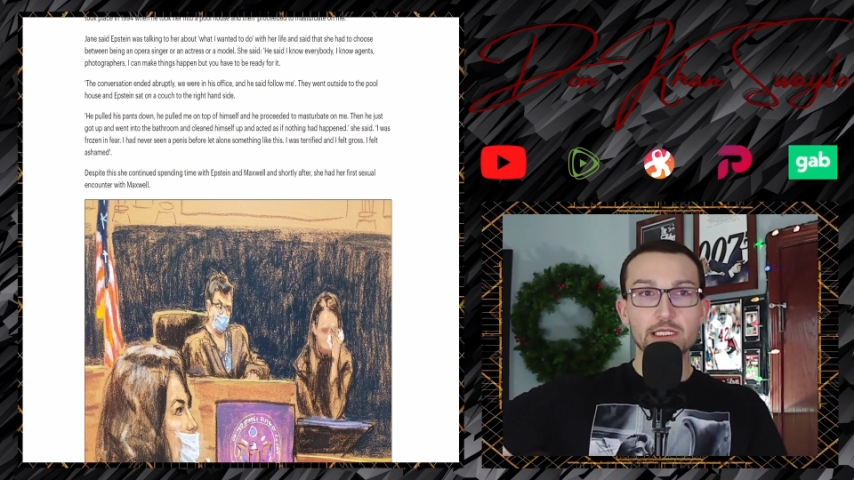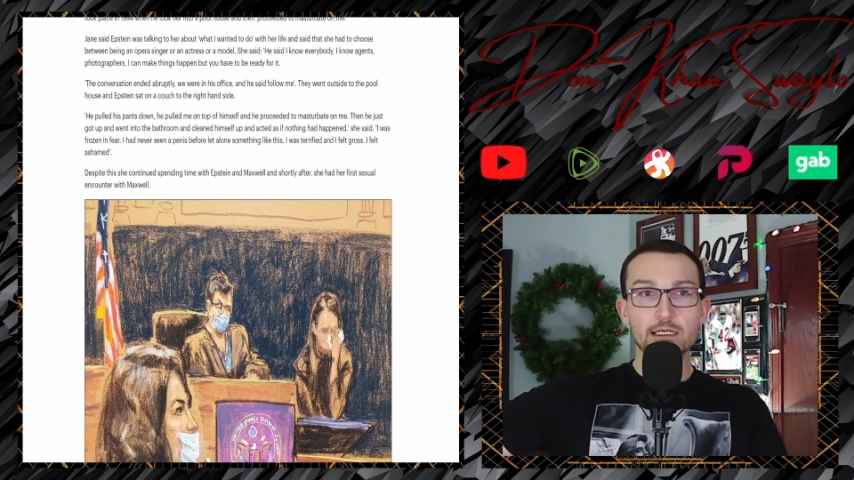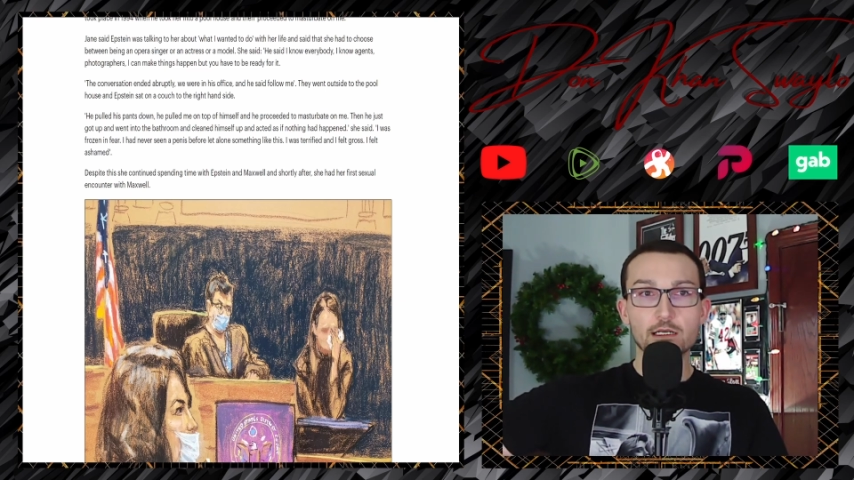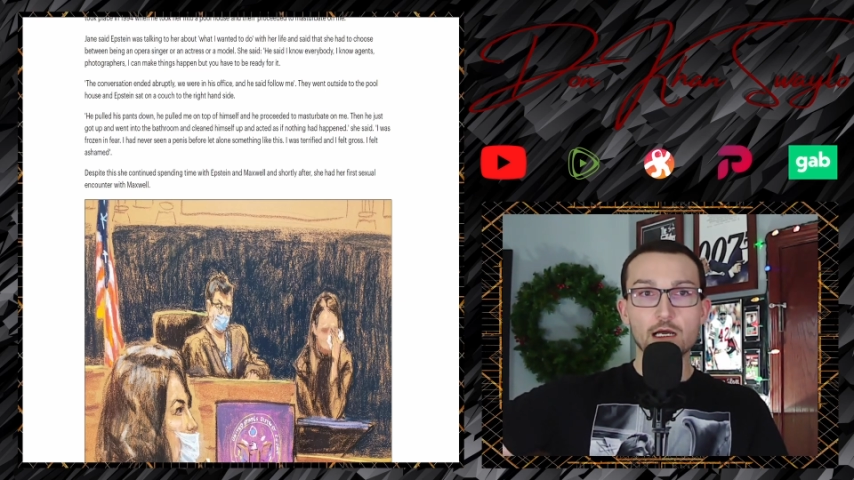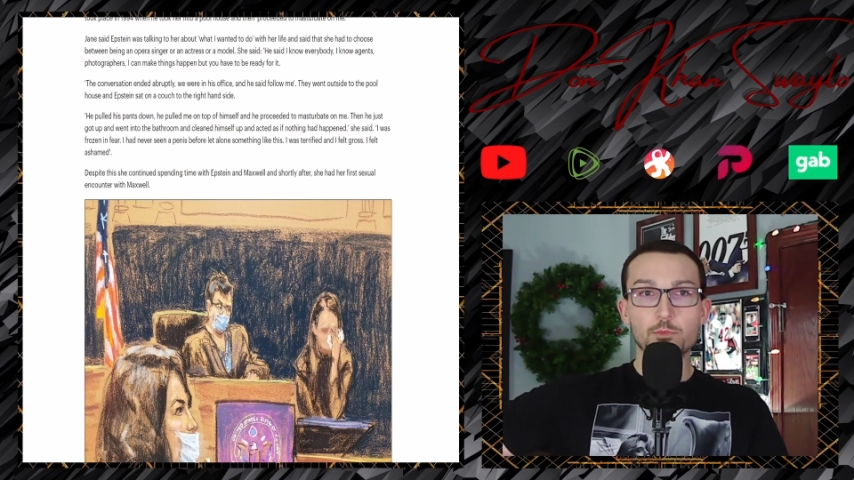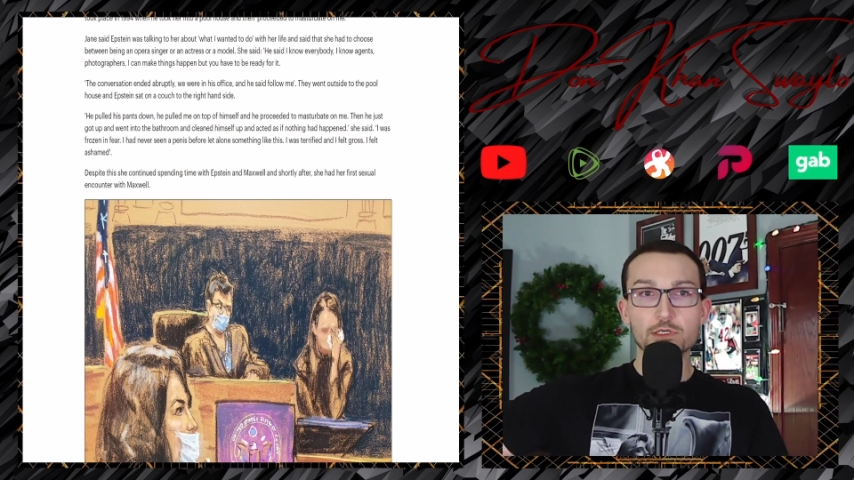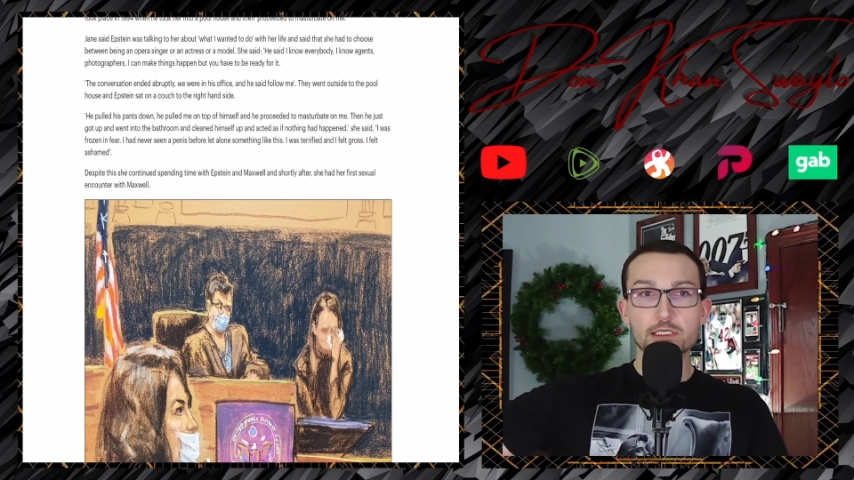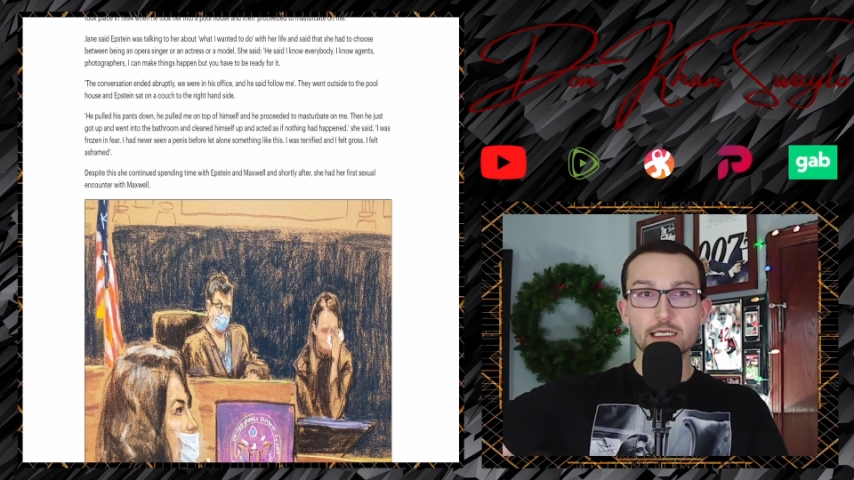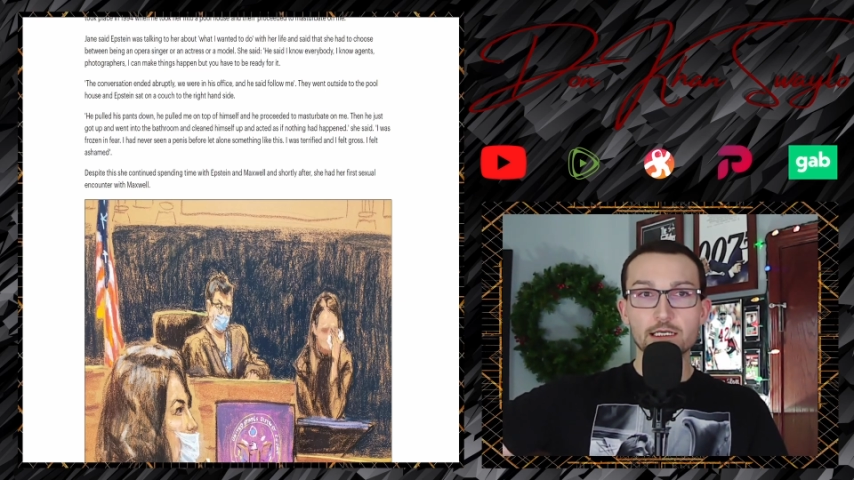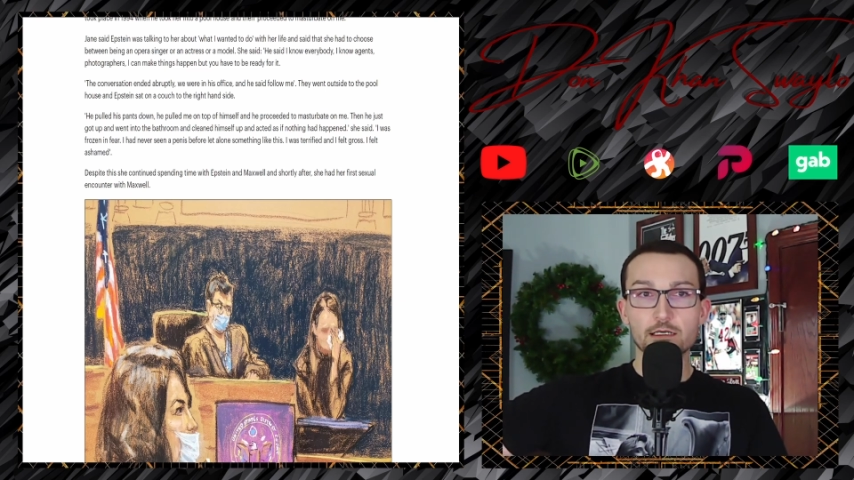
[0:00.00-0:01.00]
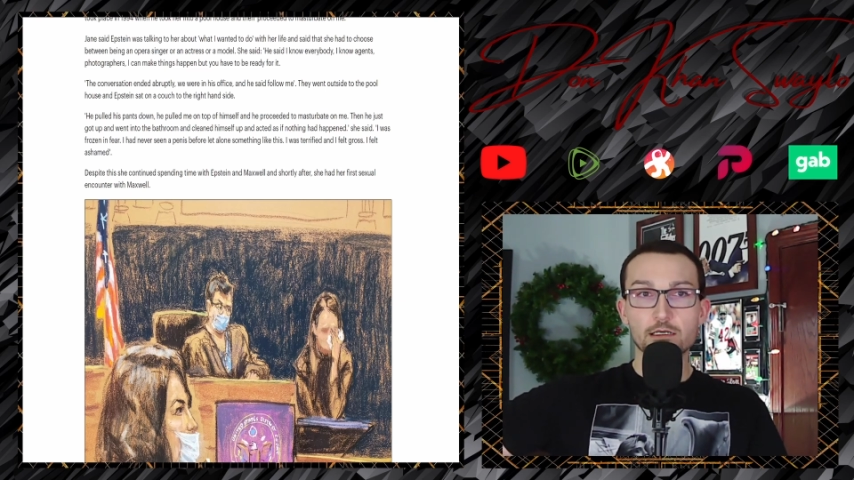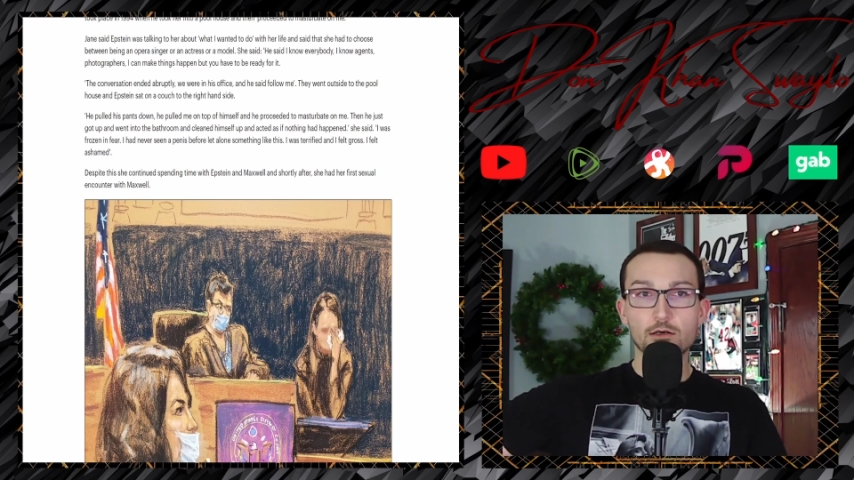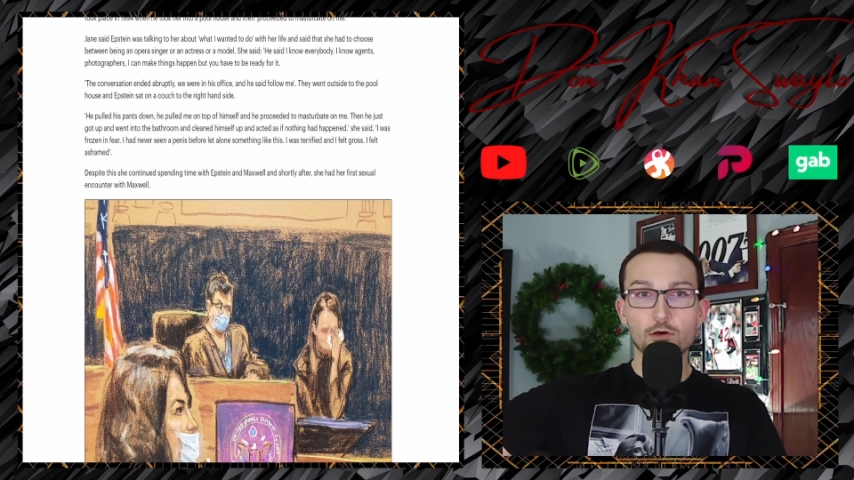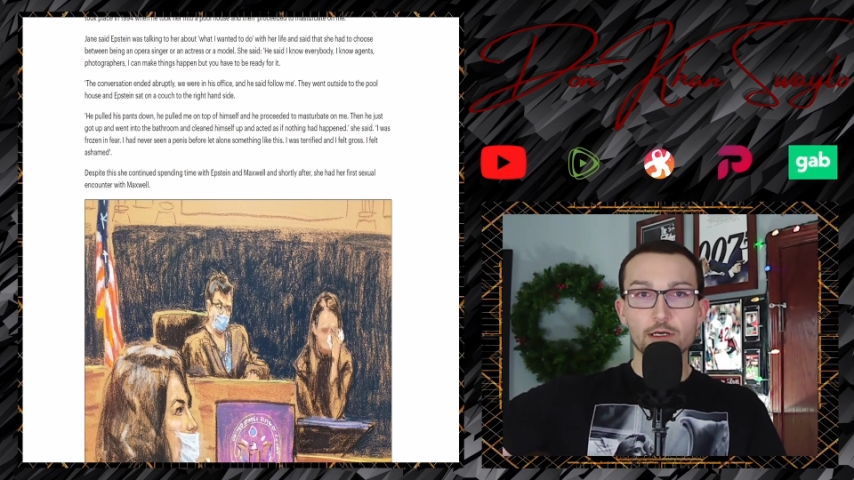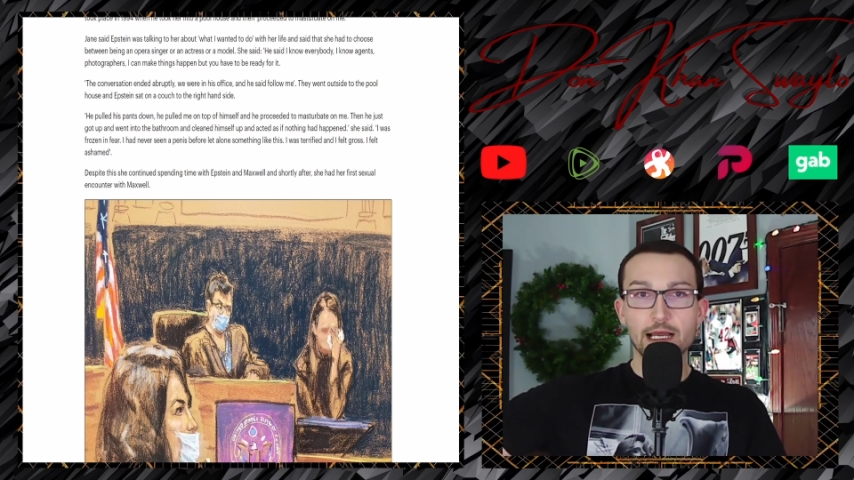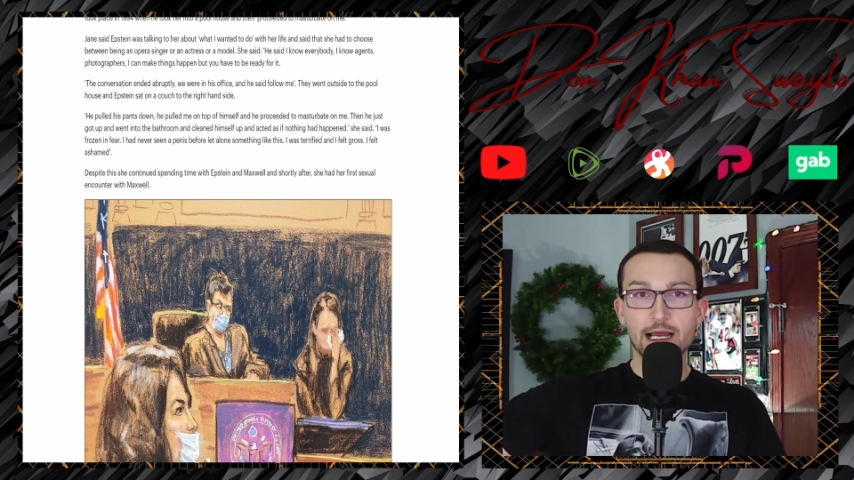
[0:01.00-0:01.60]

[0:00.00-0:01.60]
being an opera singer or an